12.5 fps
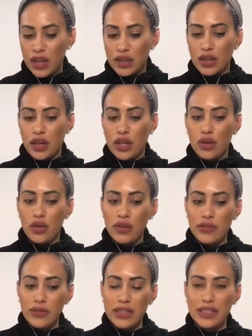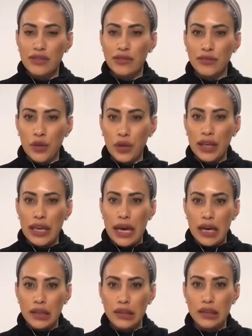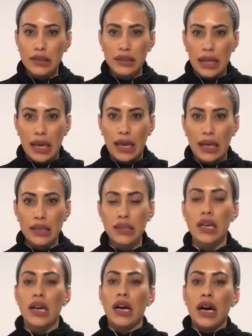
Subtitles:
So in order for us to fully understand